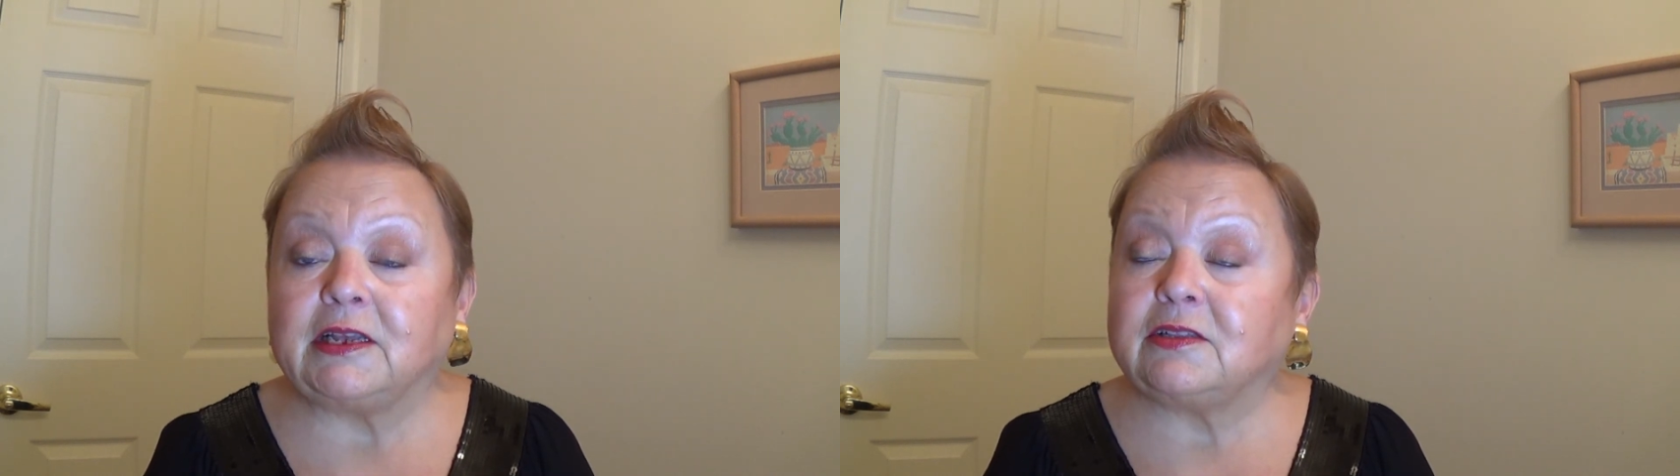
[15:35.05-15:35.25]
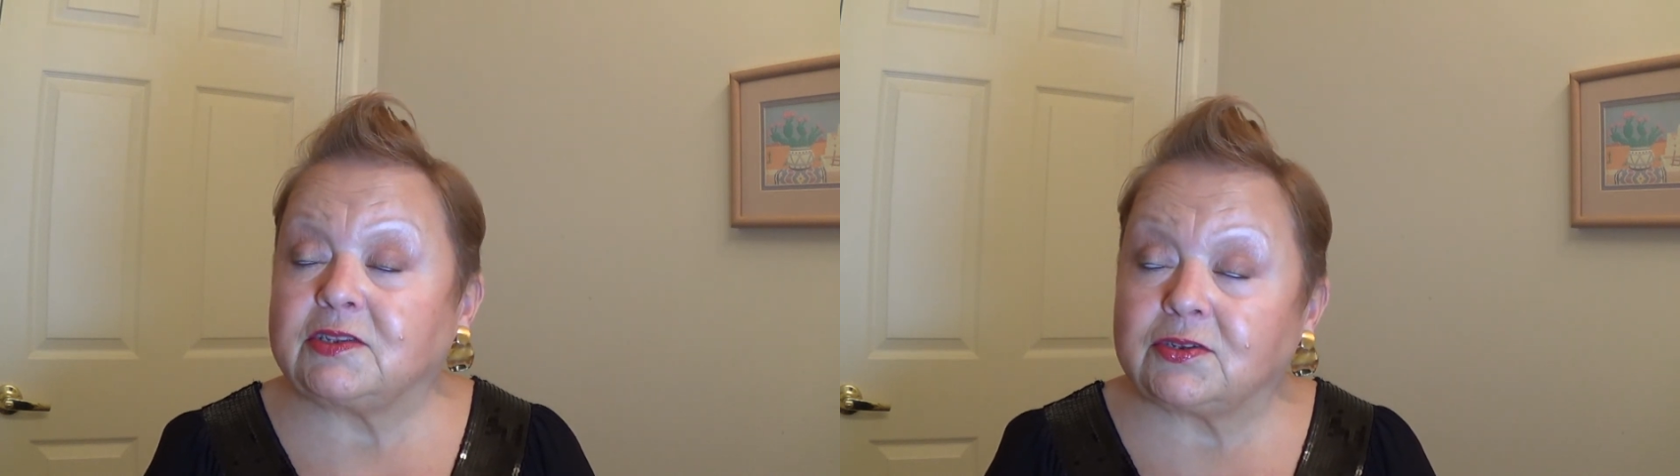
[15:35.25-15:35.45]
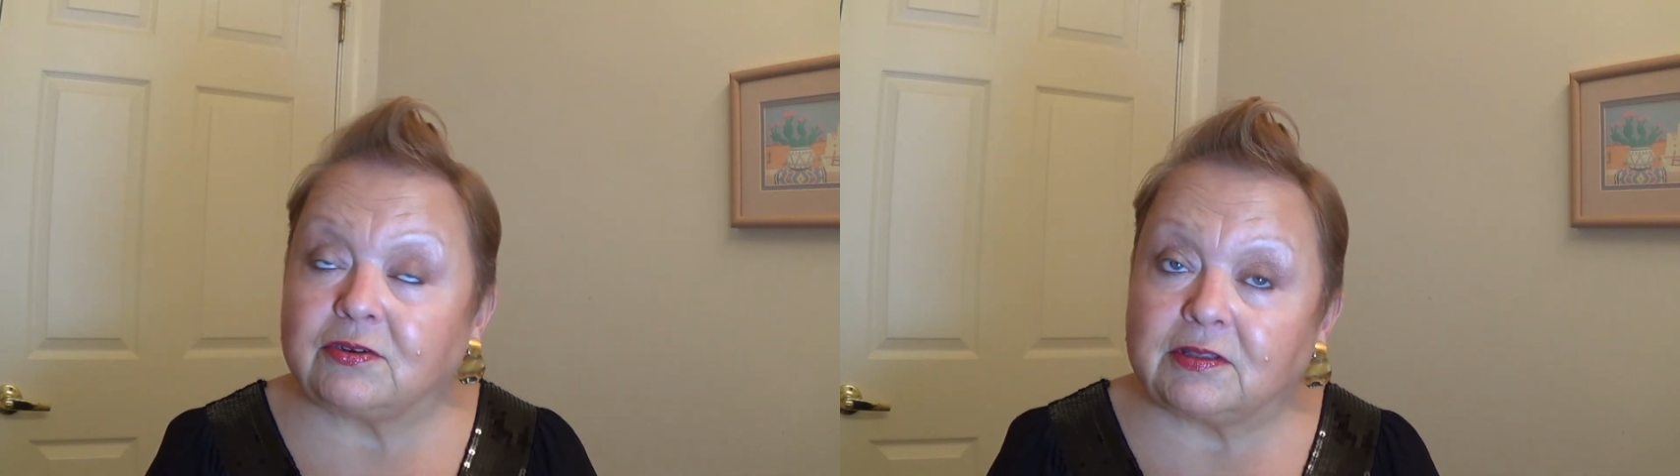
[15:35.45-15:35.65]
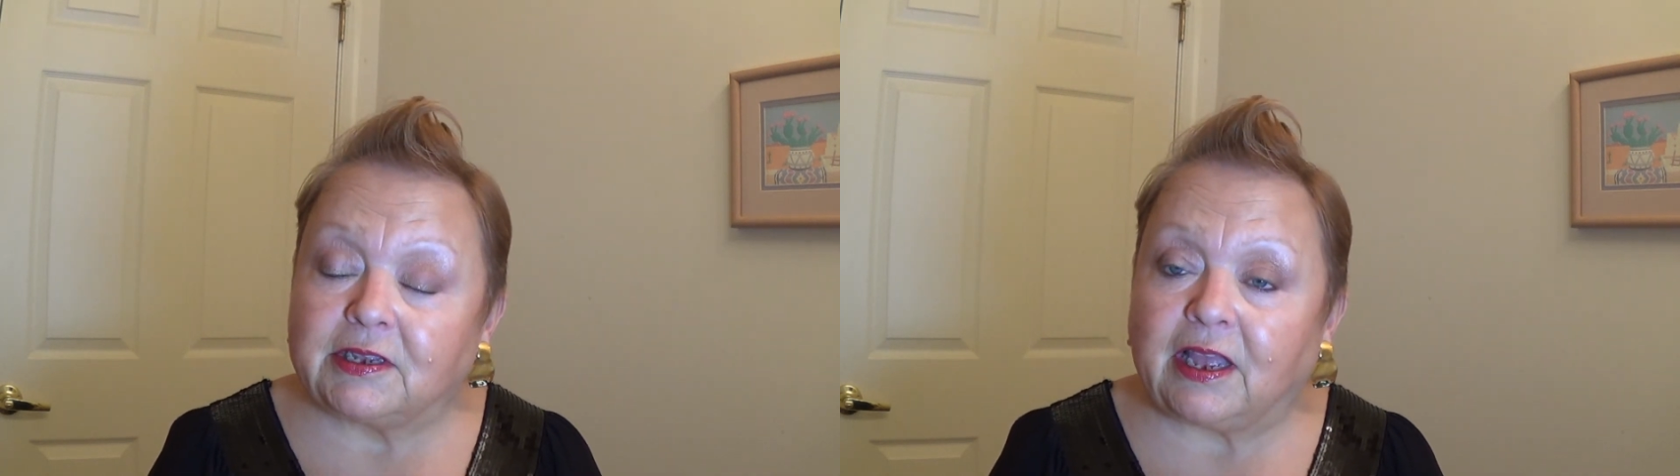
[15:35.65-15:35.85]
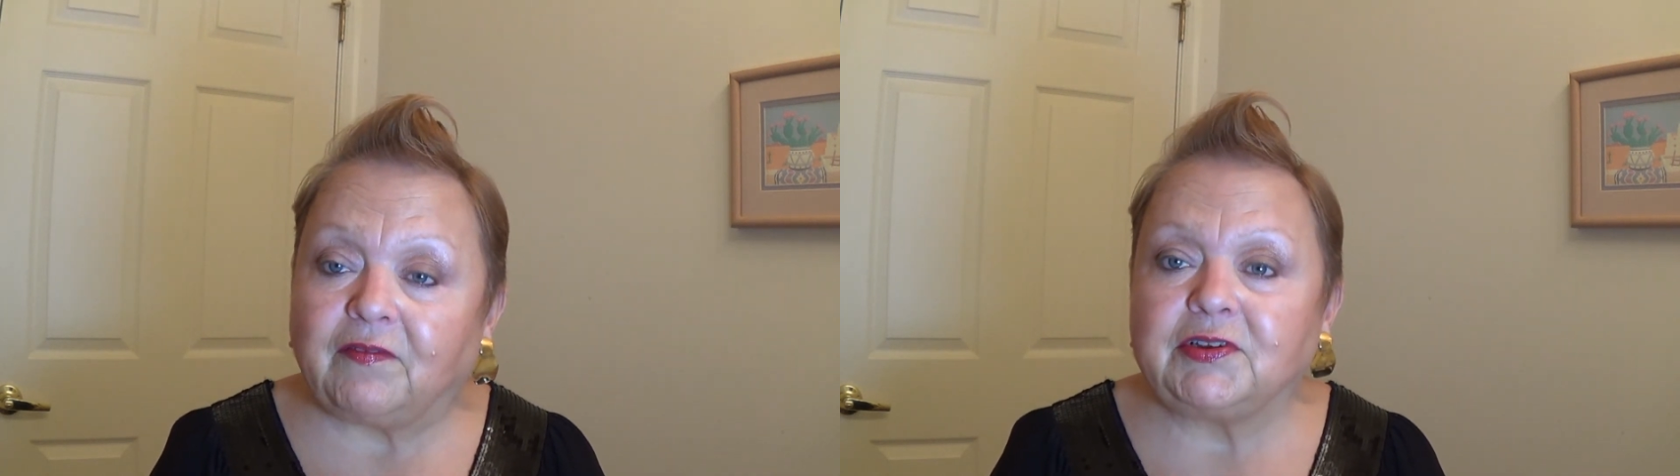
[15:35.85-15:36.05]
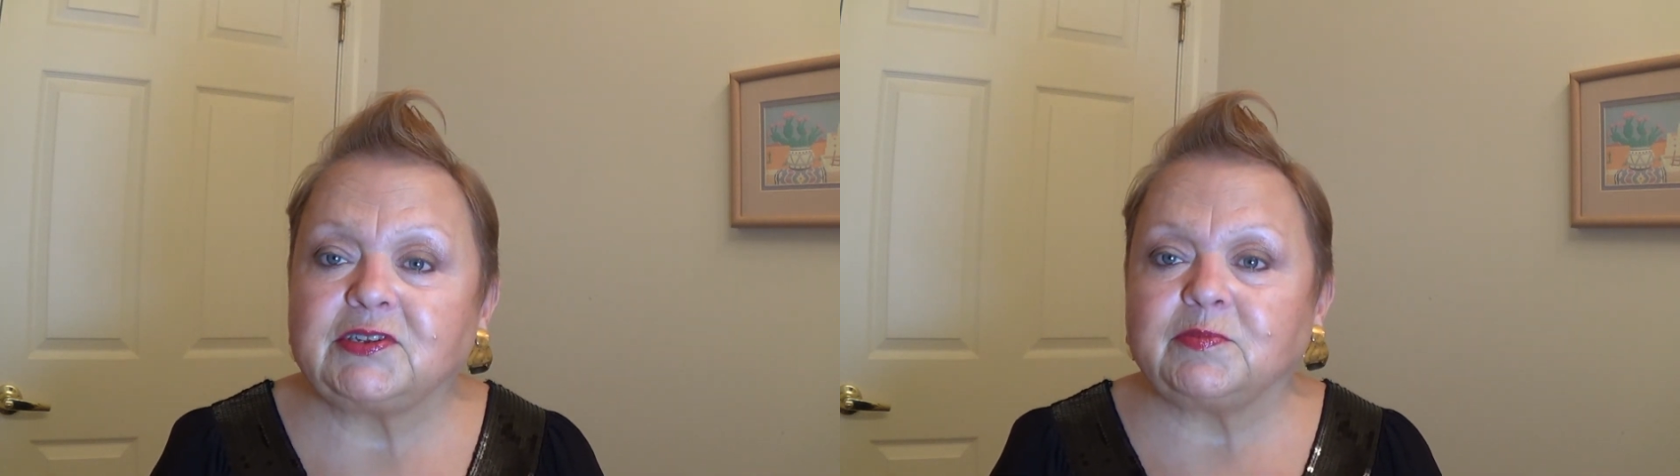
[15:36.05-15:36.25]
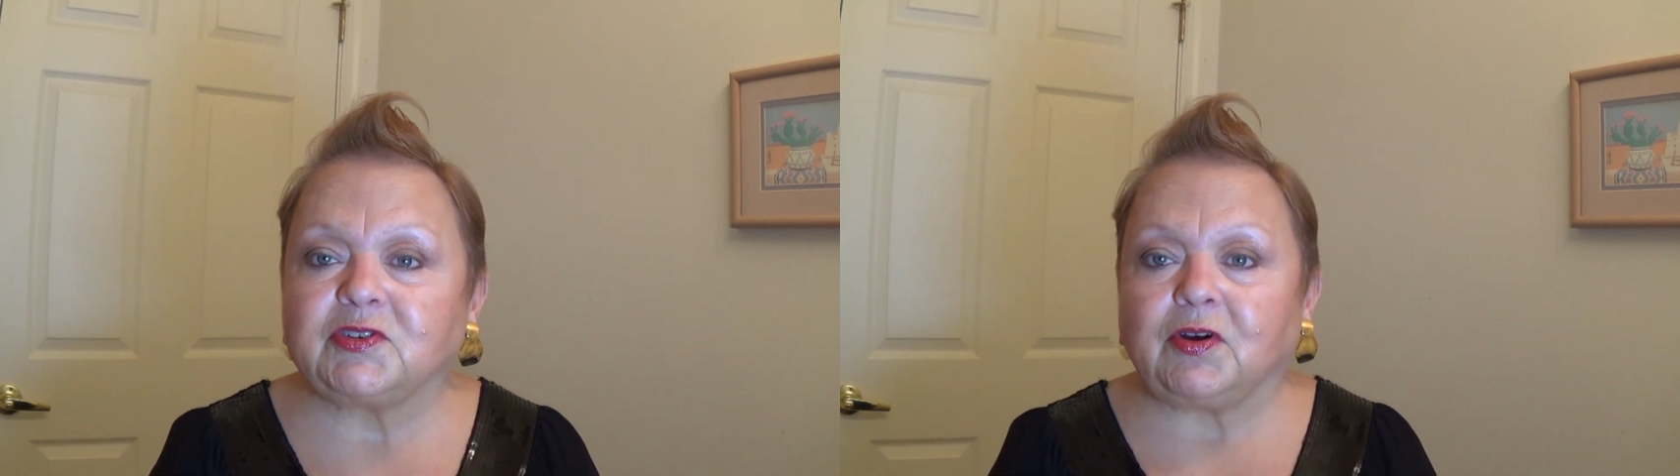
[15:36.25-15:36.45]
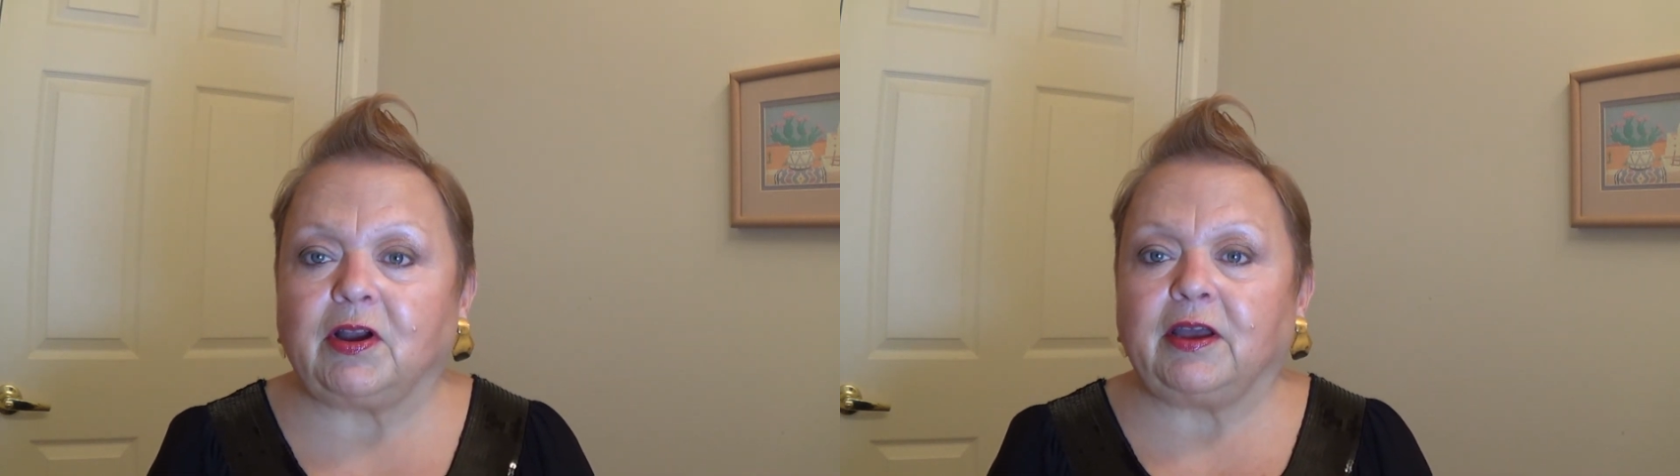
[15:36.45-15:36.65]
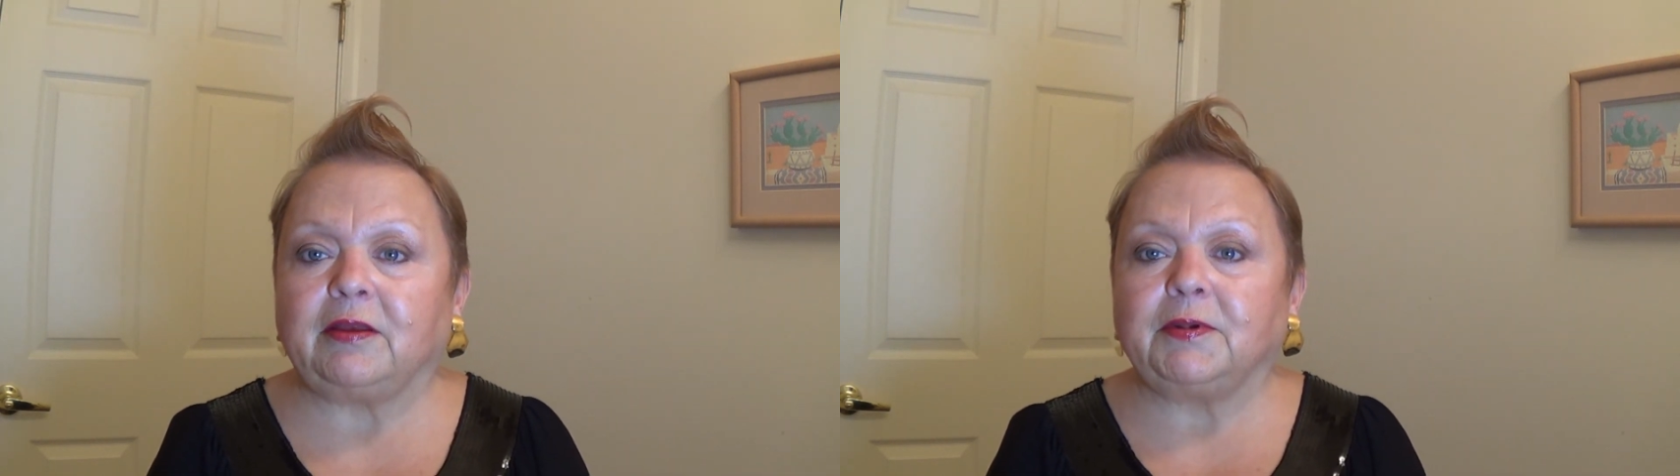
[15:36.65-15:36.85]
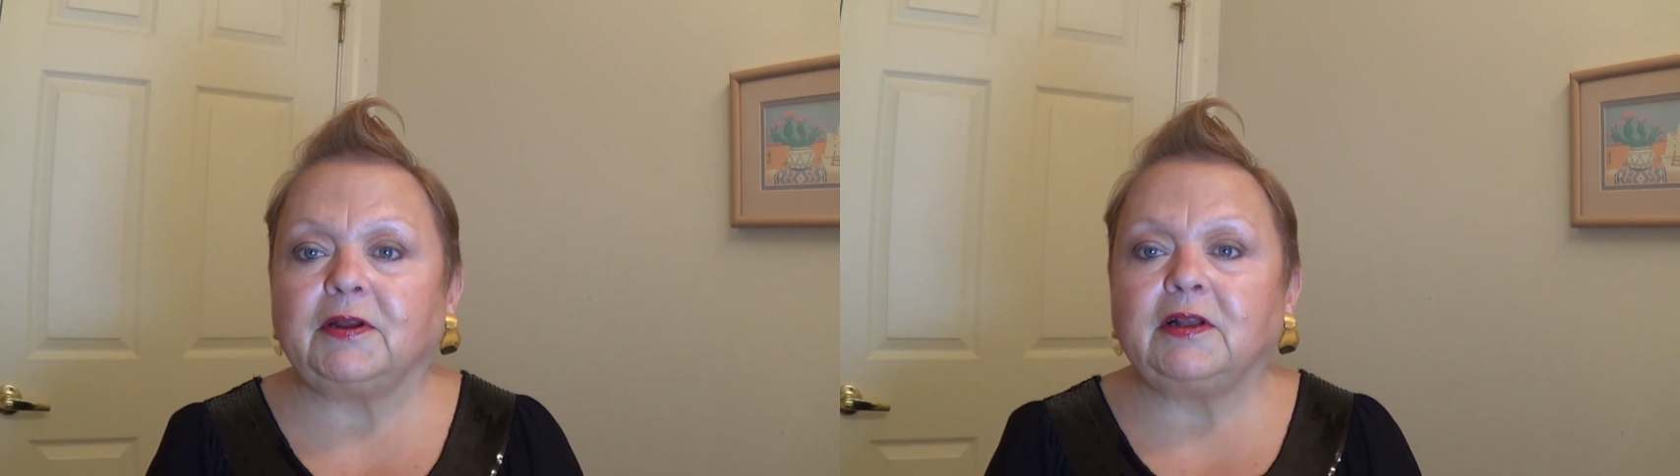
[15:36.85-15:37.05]
and certainly every
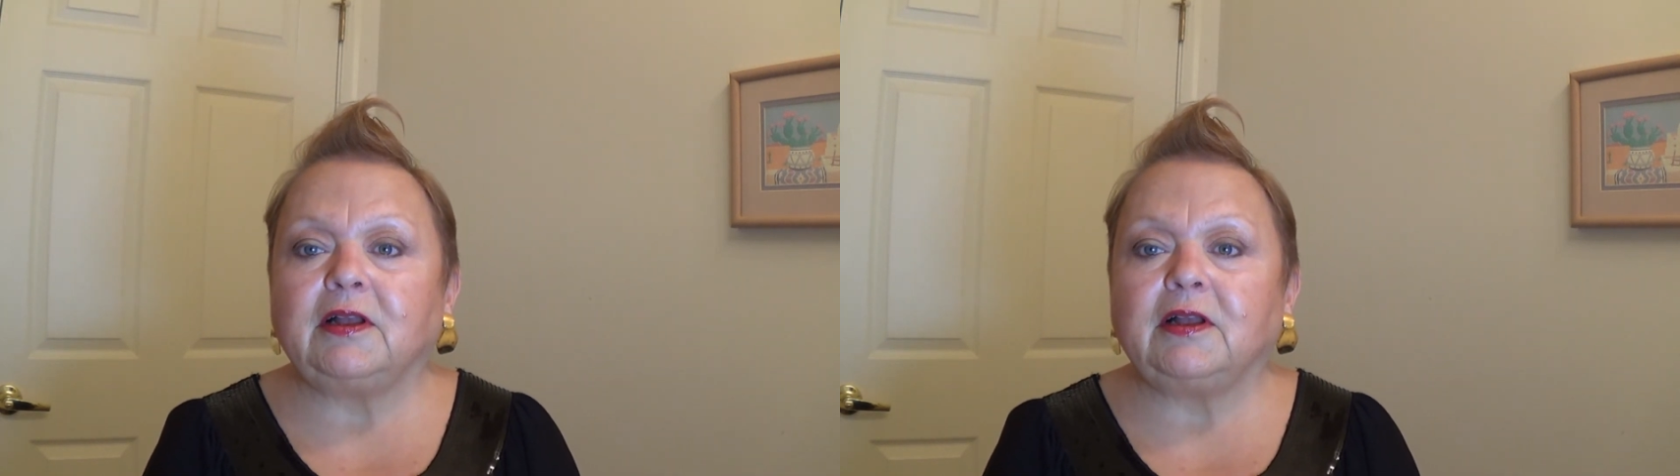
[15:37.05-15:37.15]
subscribe.